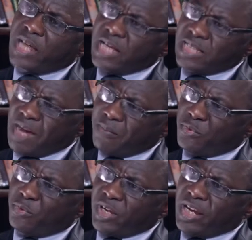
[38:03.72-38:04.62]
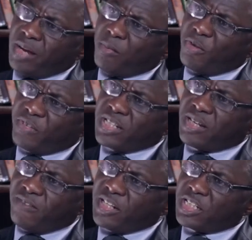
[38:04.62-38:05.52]
has approved a number of
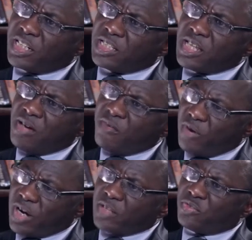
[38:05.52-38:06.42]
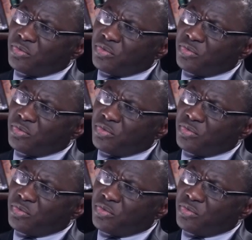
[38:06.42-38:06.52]
interventions for us